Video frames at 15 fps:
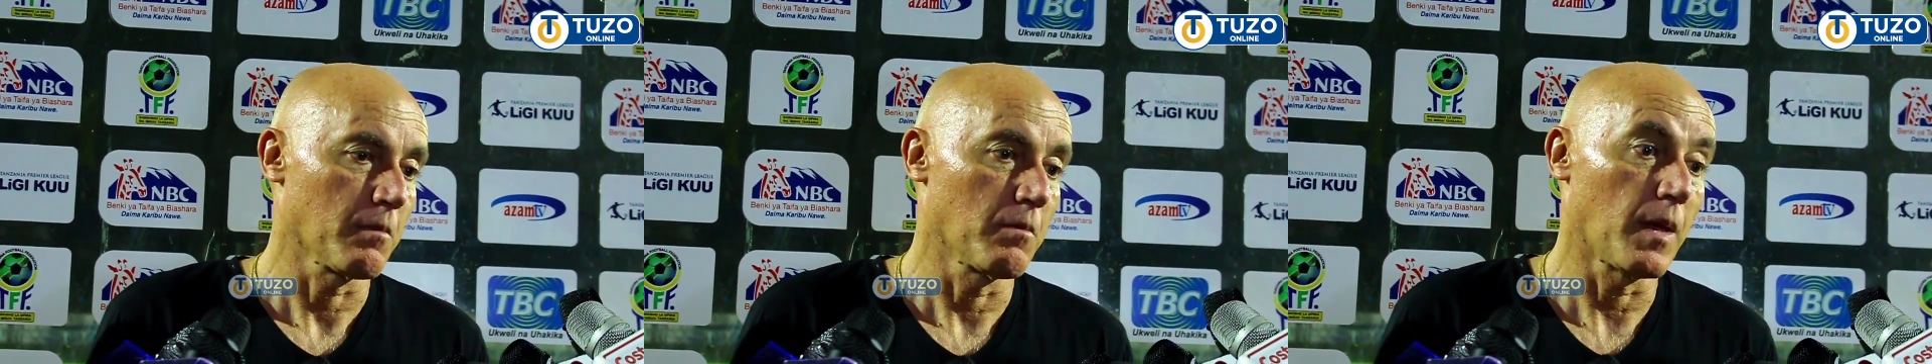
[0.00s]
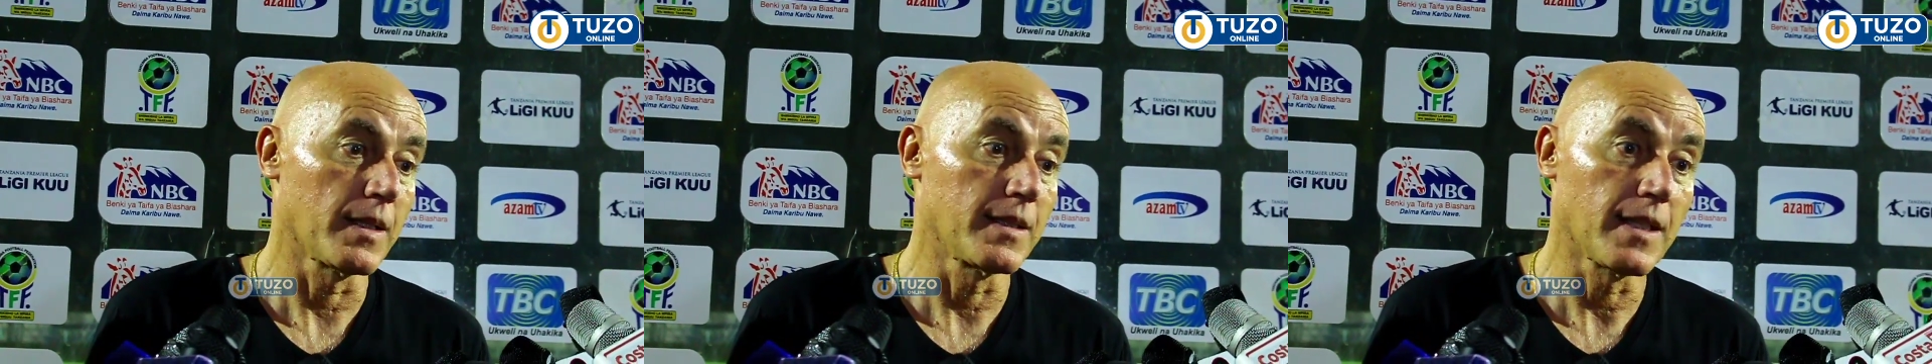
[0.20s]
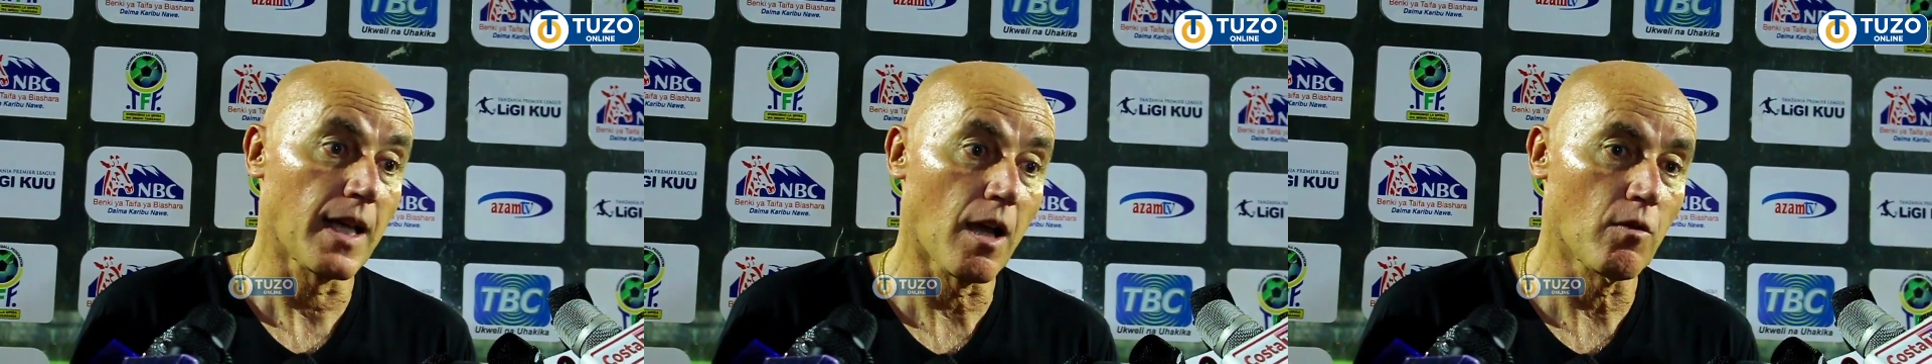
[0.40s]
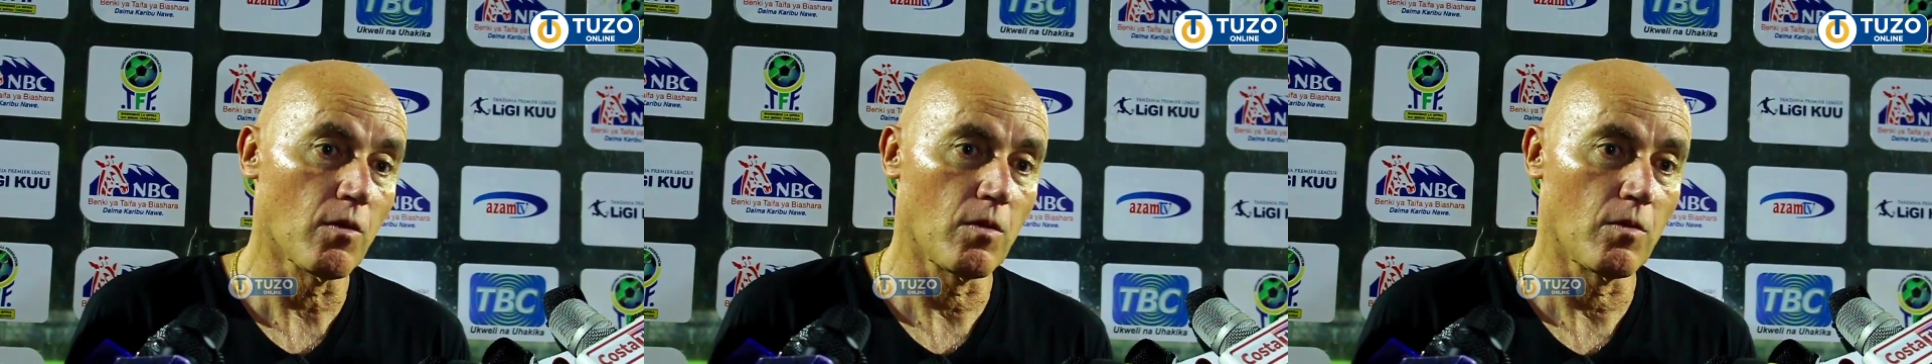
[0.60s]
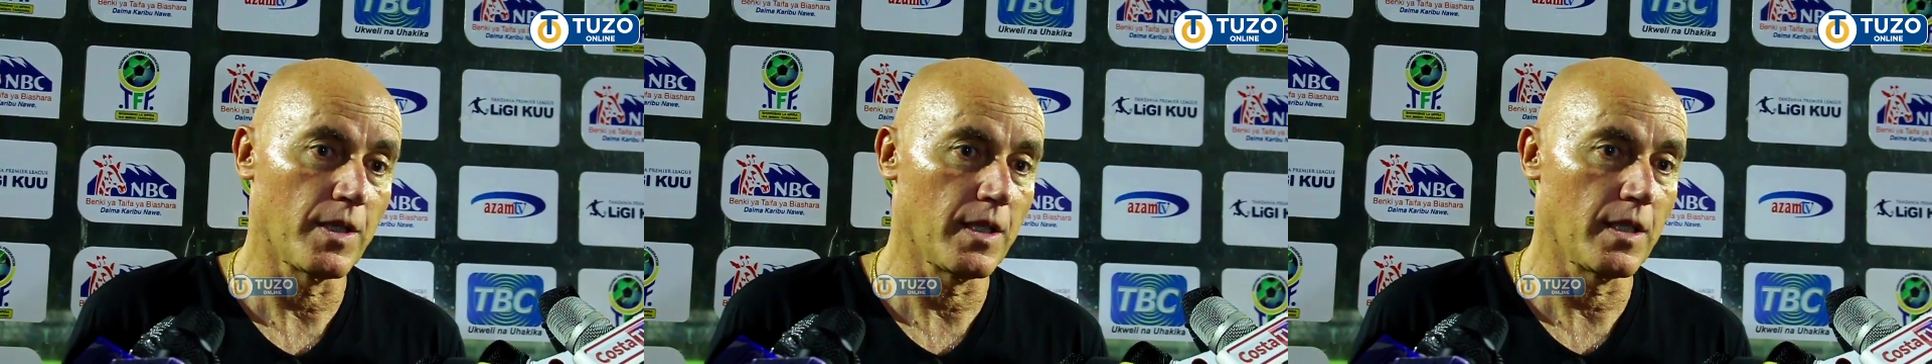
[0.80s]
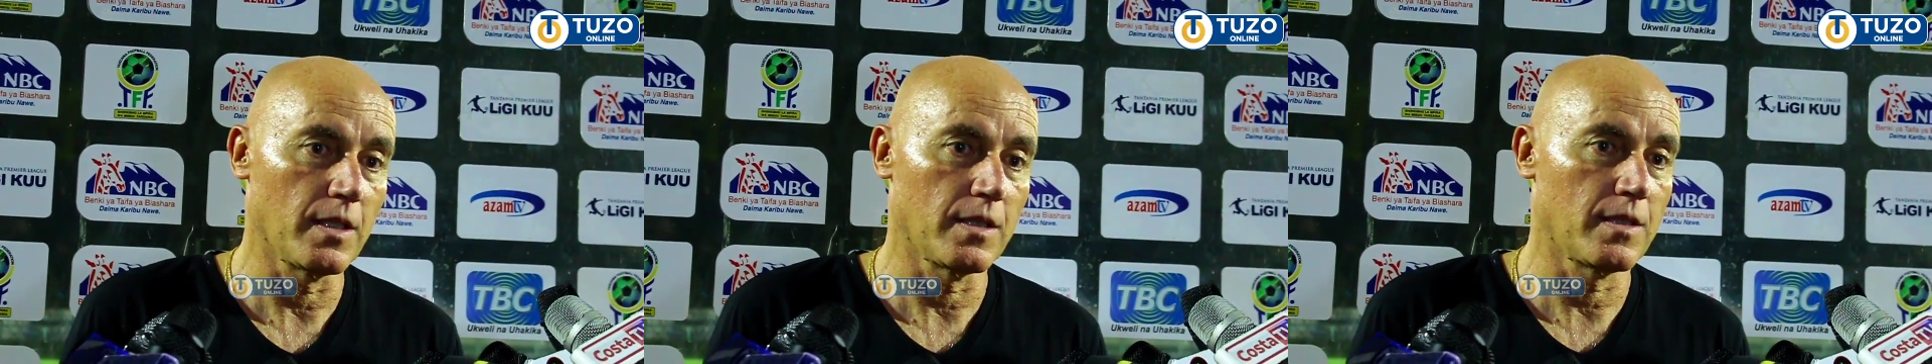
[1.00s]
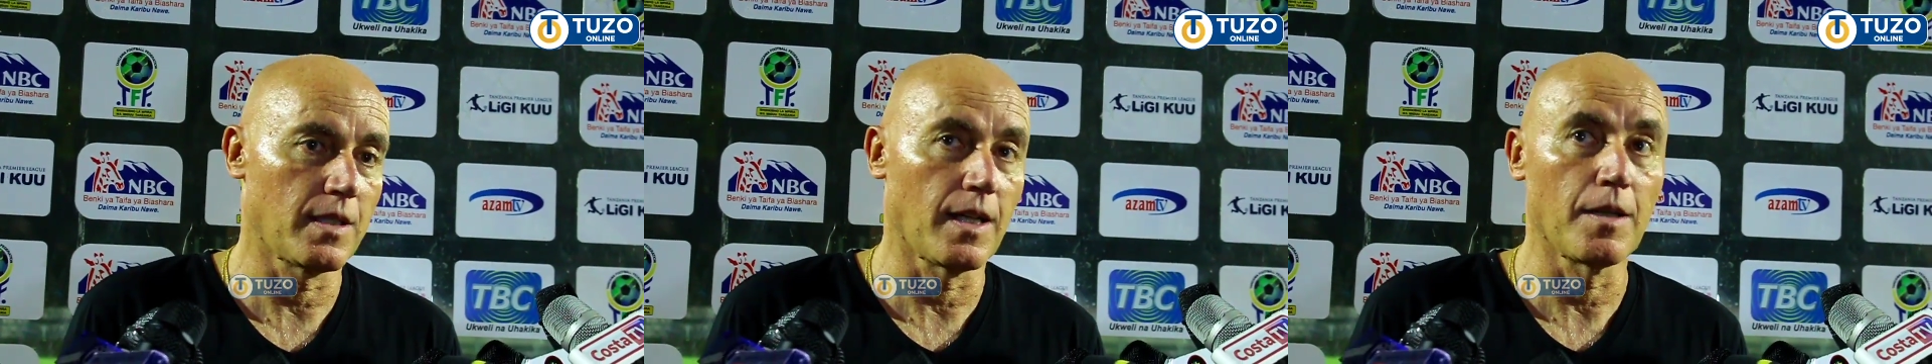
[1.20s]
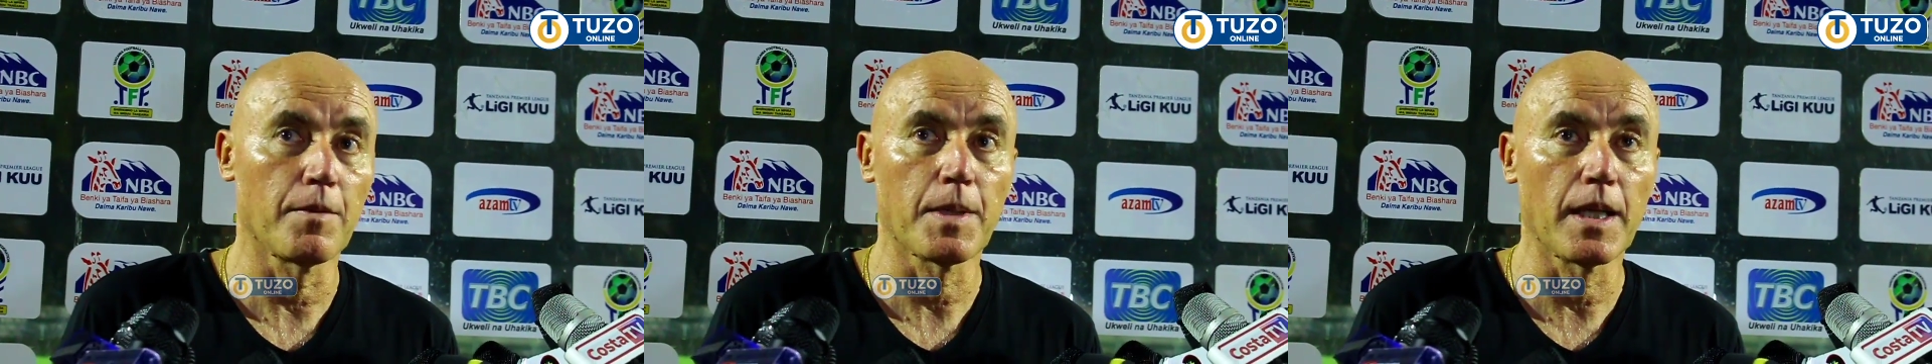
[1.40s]
But now we
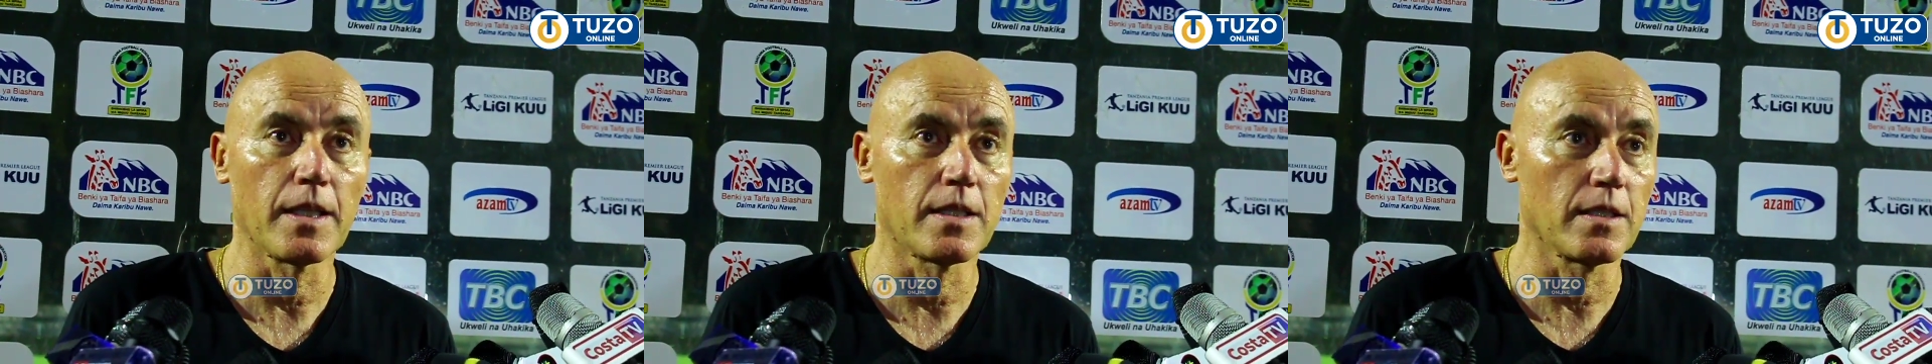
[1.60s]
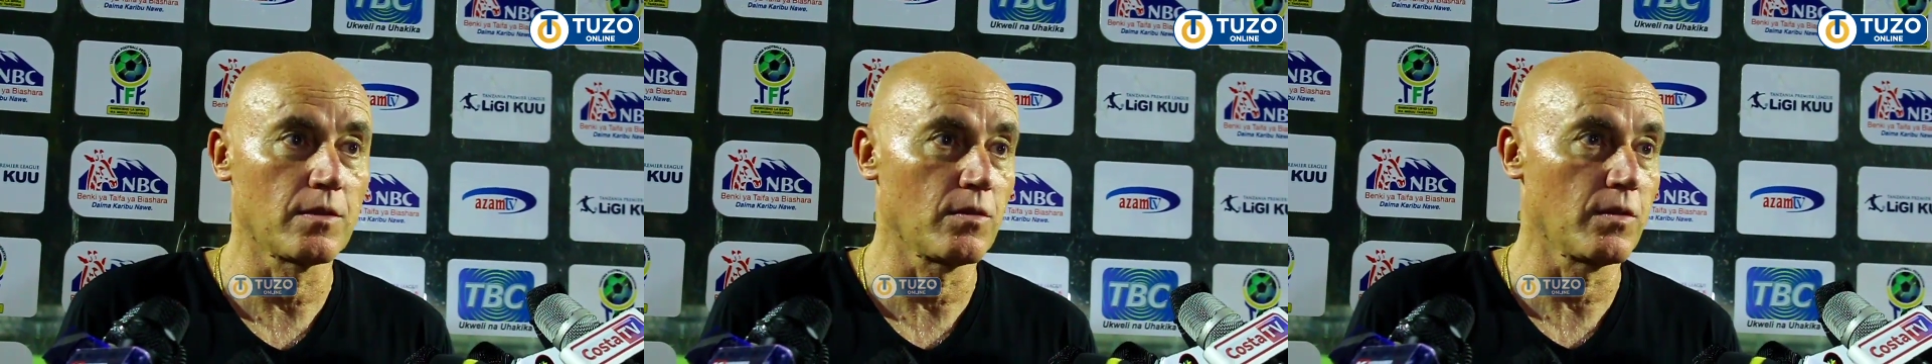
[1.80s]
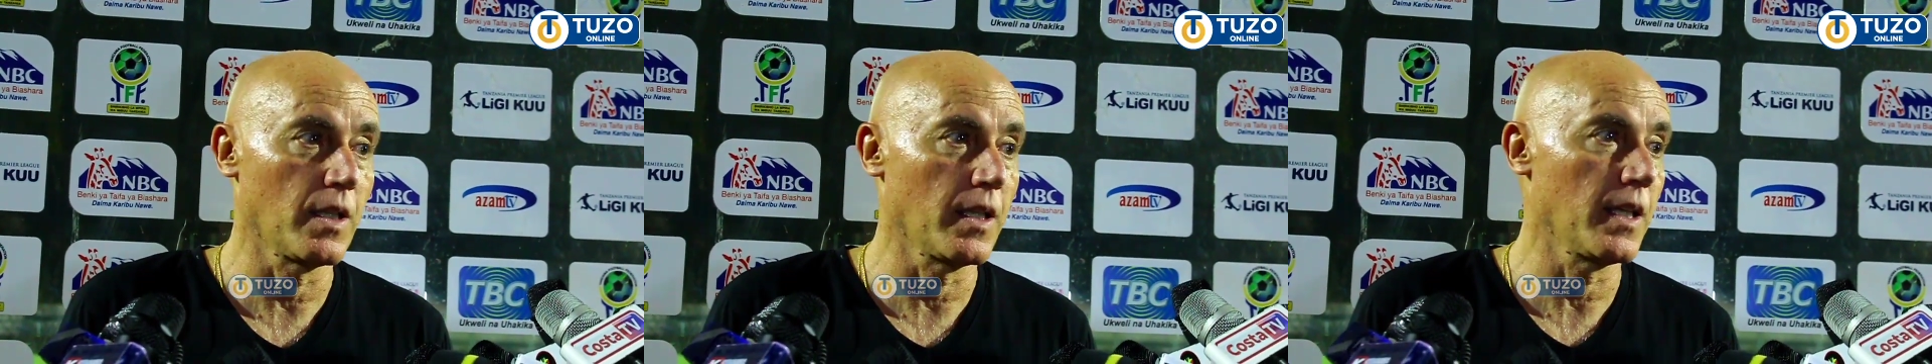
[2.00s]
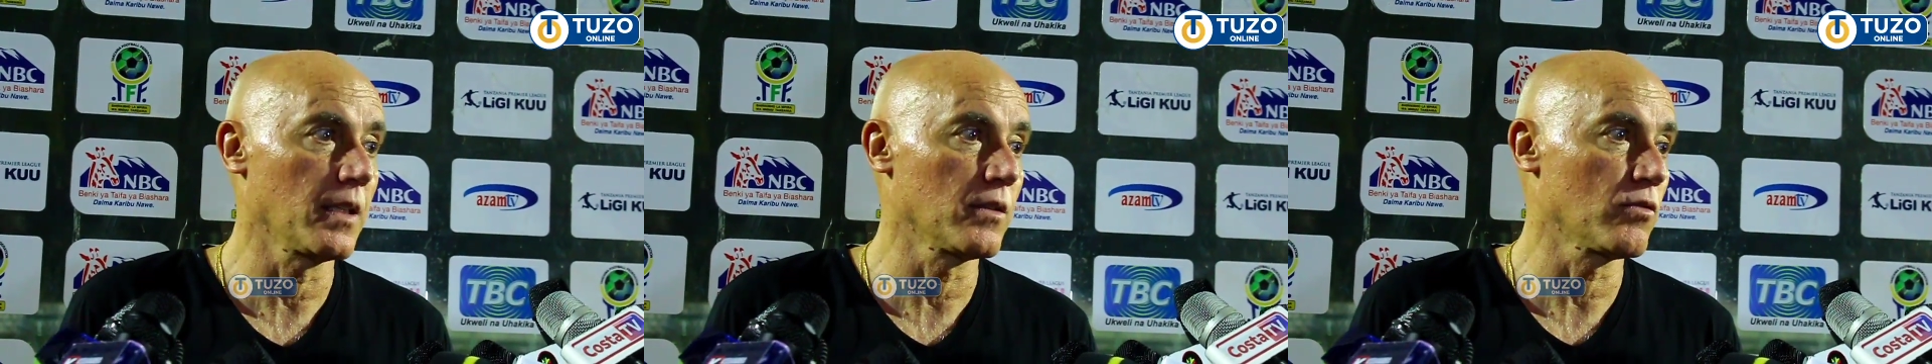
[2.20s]
celebrated today,